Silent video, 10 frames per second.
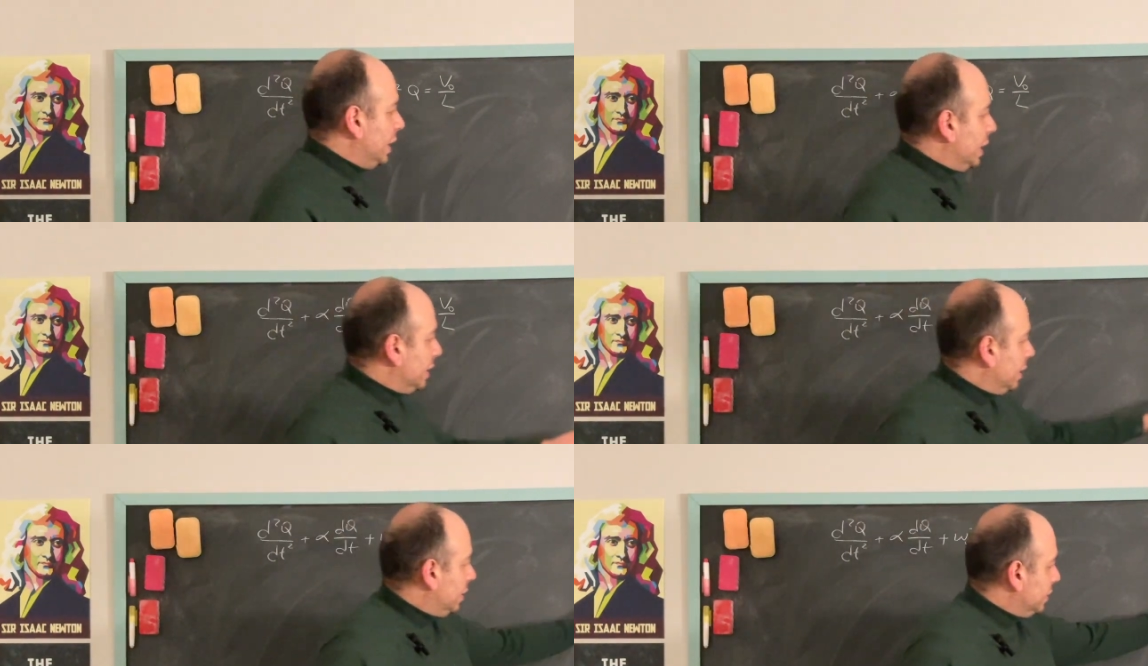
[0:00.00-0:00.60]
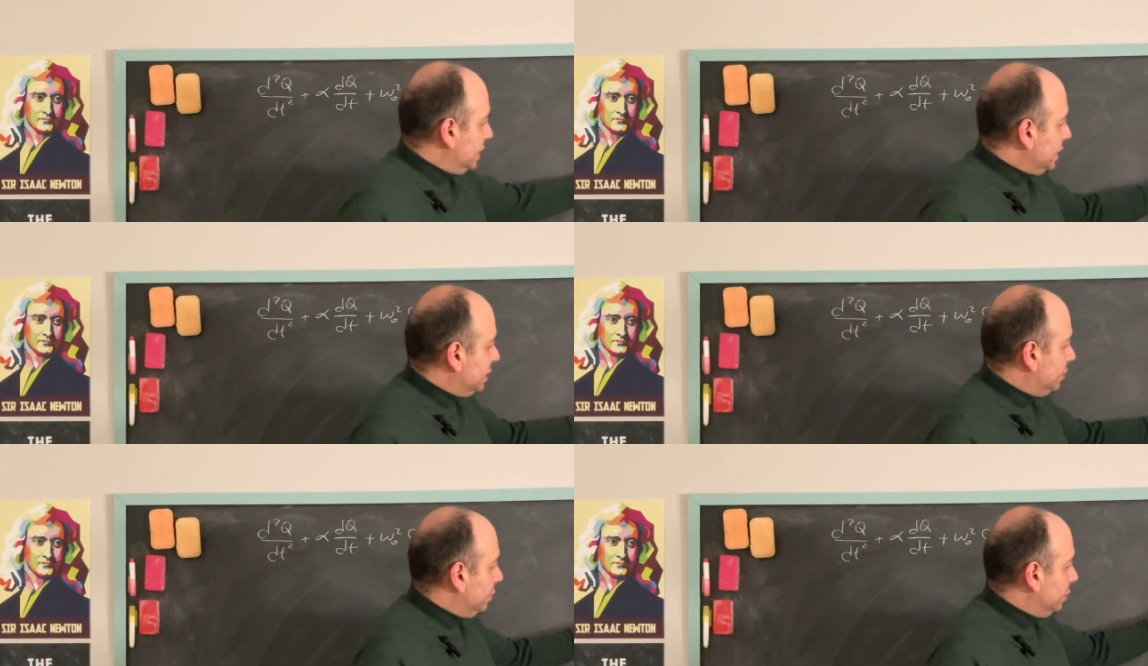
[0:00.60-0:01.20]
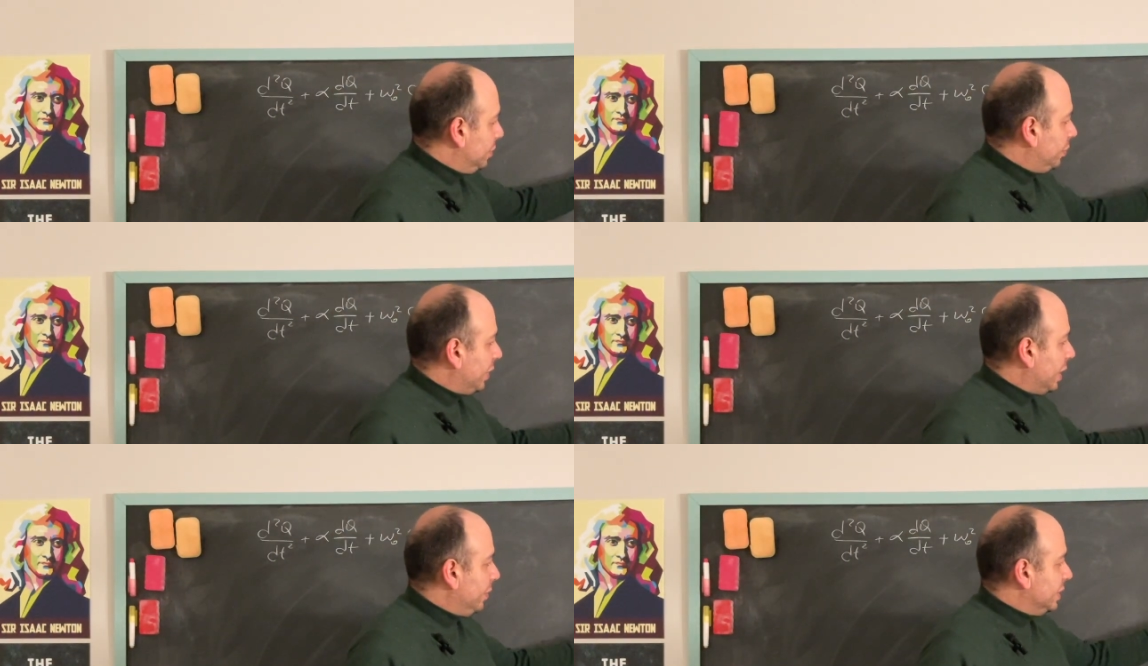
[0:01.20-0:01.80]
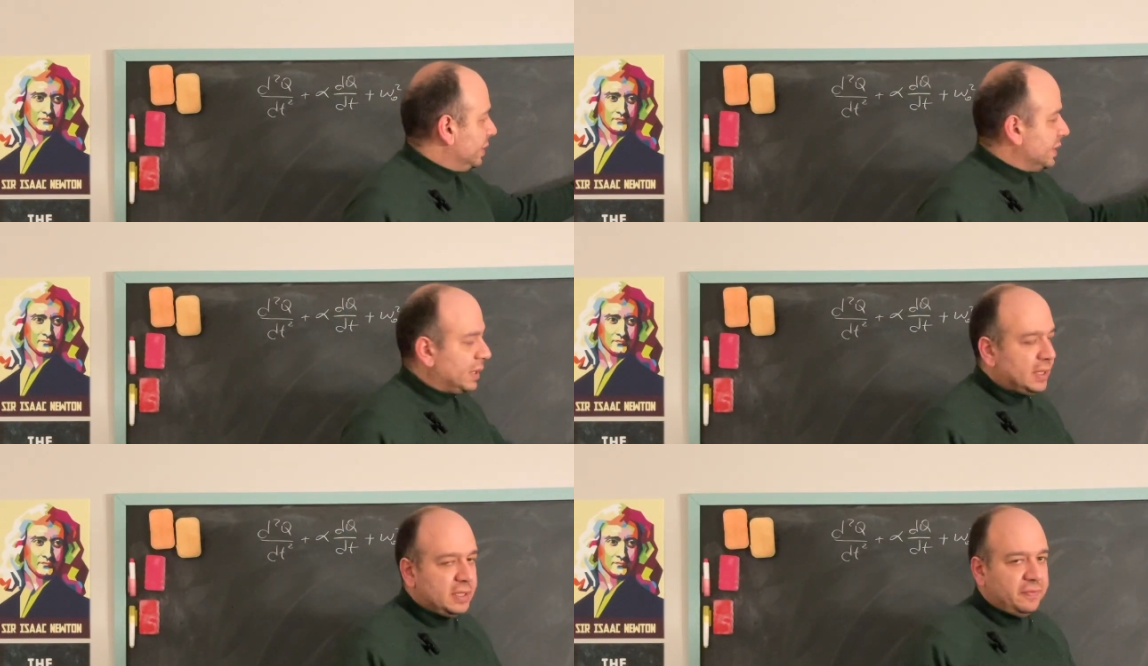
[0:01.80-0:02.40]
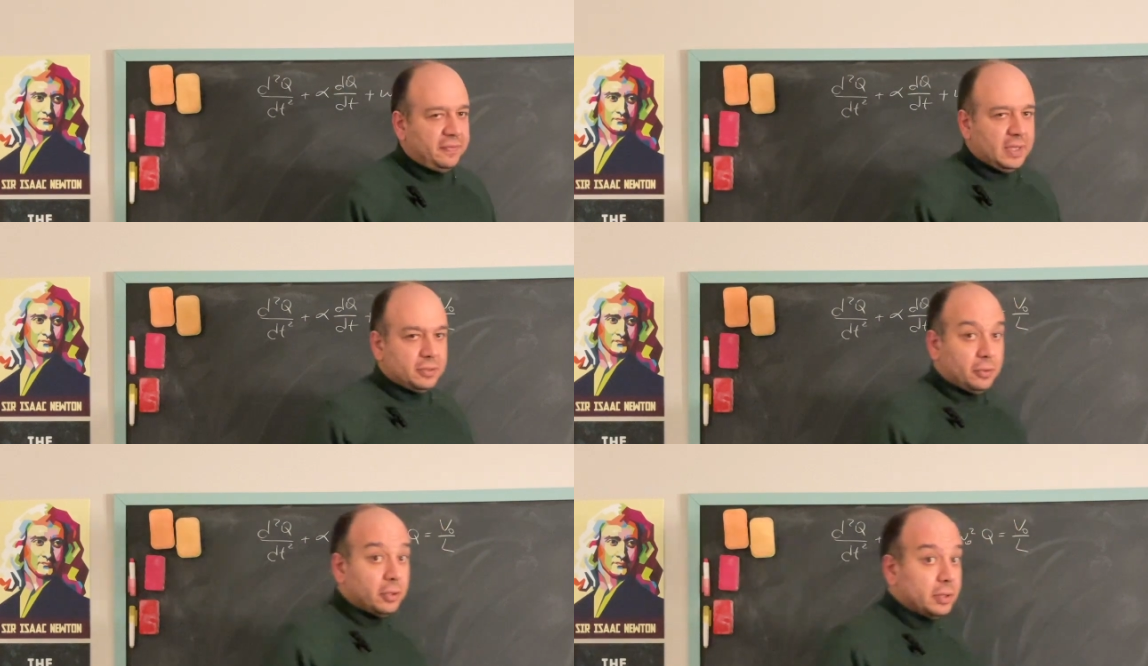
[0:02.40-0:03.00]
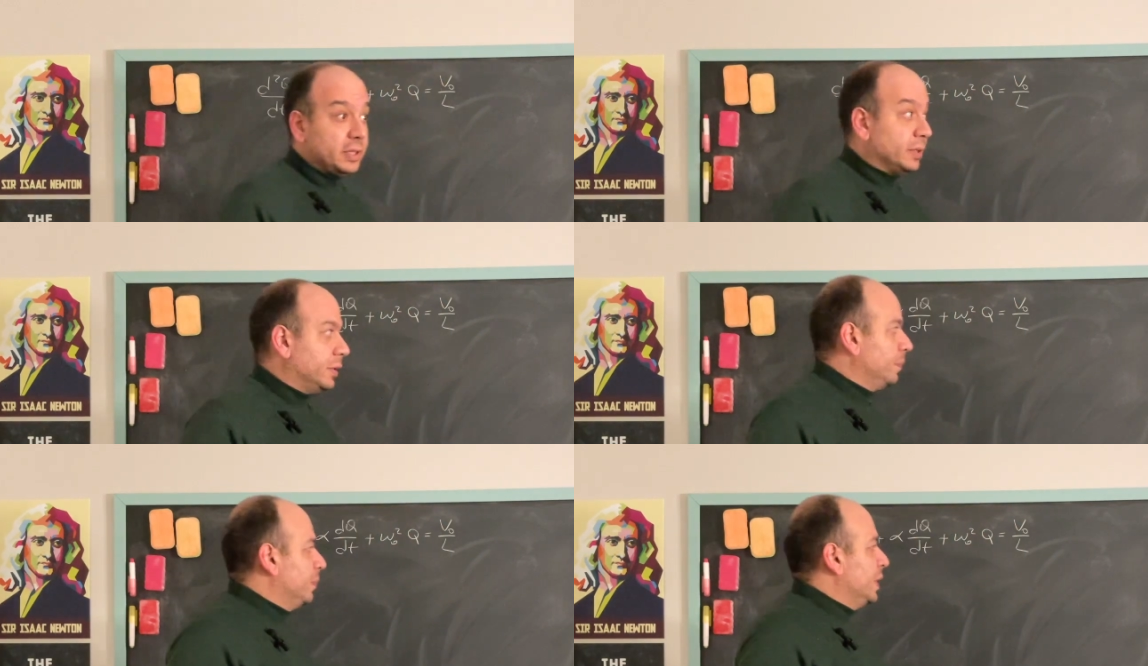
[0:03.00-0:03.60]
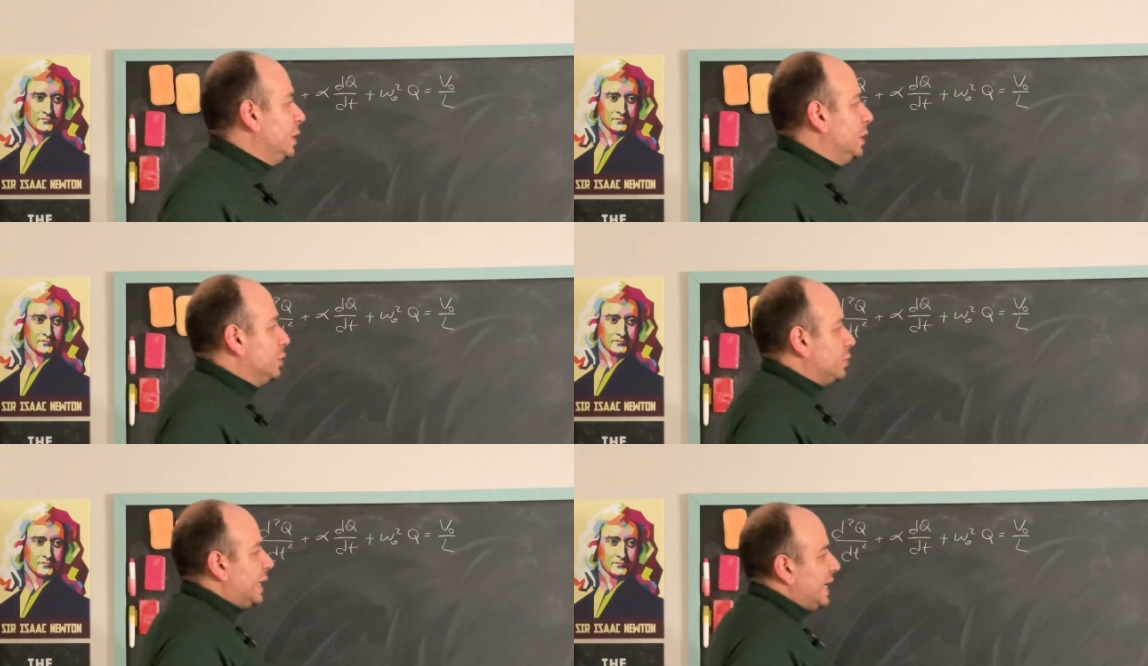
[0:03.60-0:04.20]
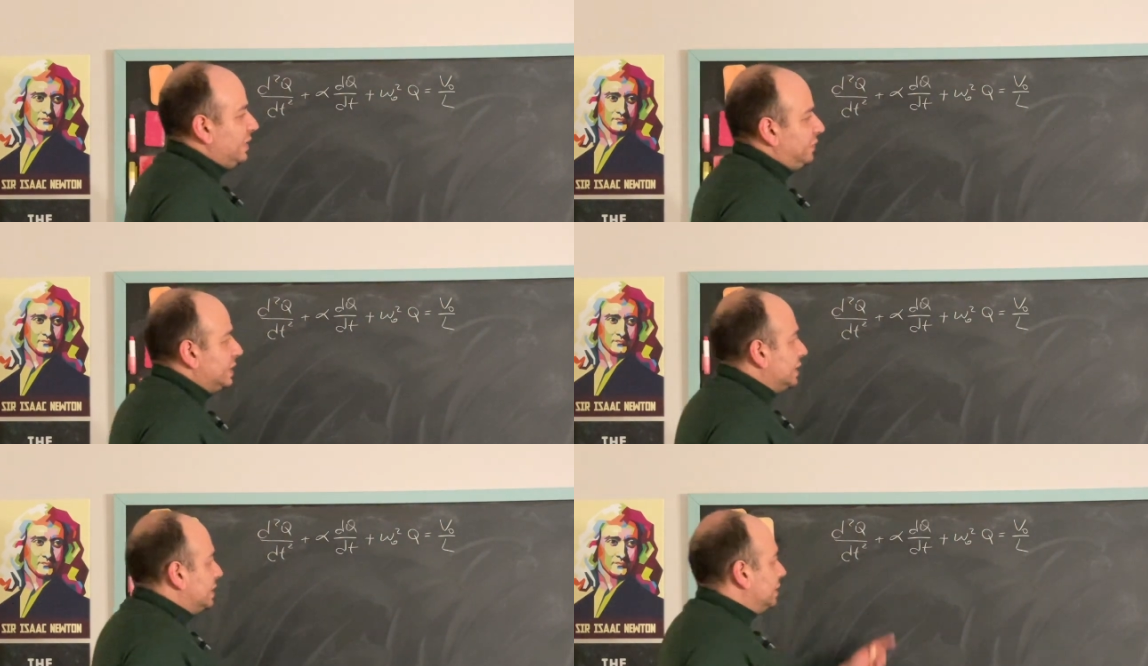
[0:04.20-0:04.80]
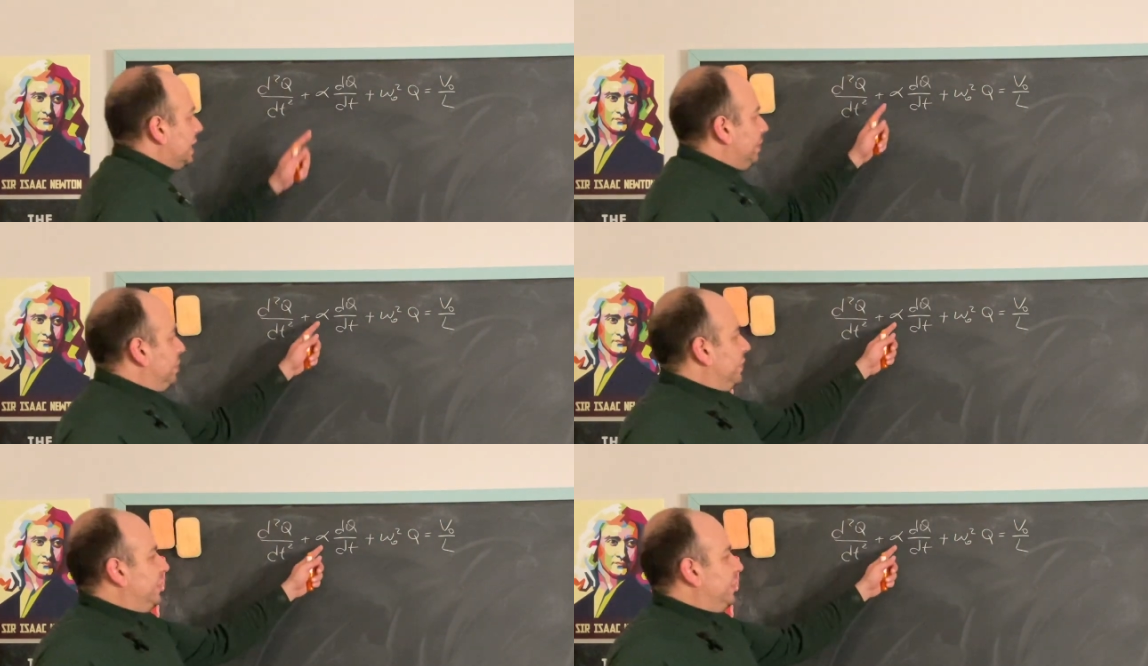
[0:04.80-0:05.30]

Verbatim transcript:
Speaker 1: And there are these two parameters I defined earlier. So alpha is the damping